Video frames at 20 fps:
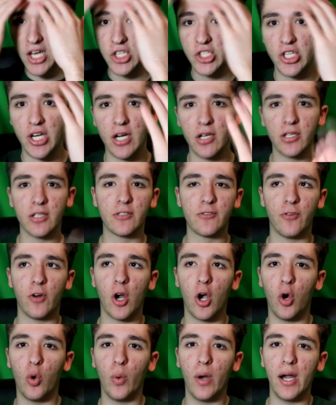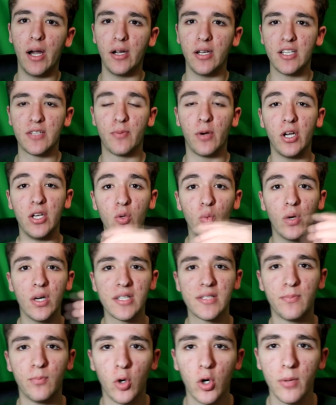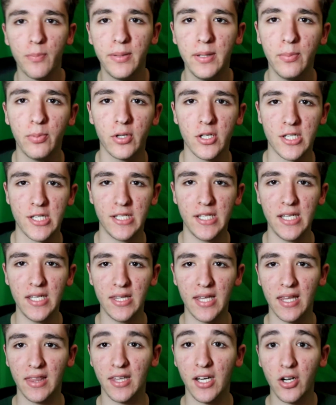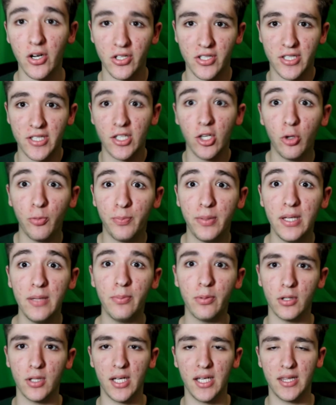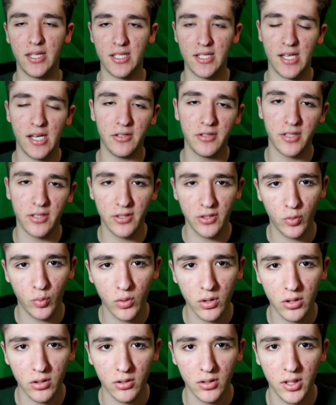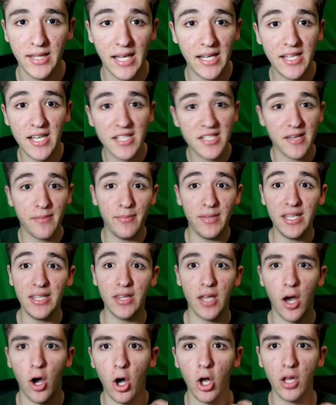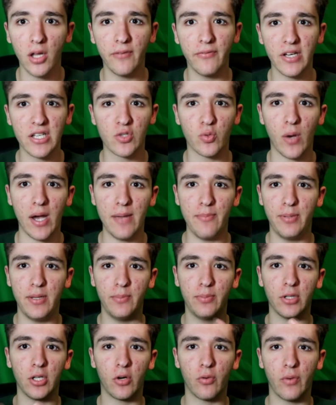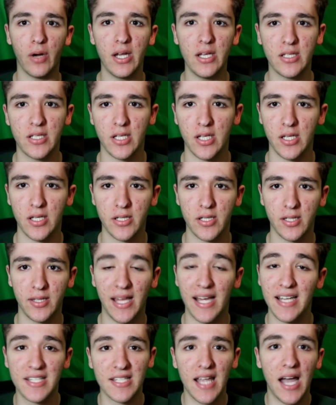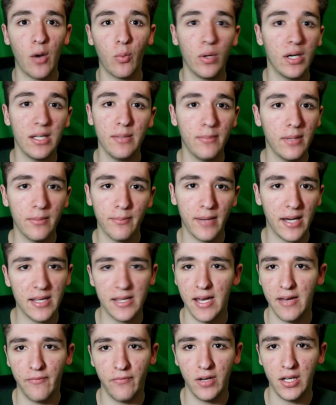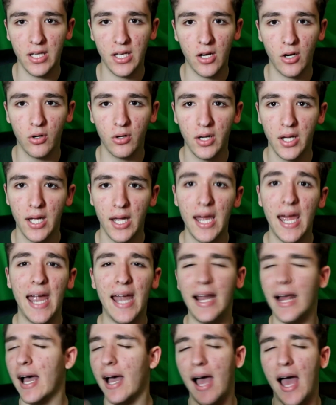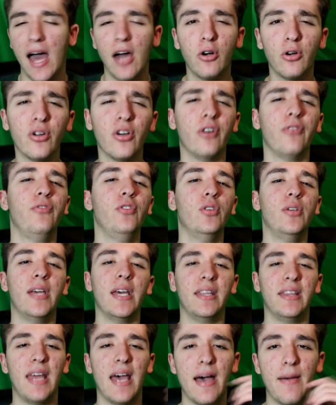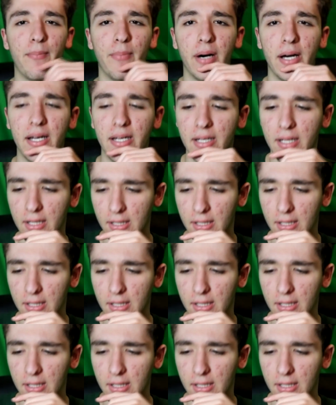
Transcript: share this for awareness, bro. He wants more people to see that there are still people like this out there in the world. That doesn't mean that all of us white people are racist. That's not what he meant by that video. And I, I don't know if you get that, but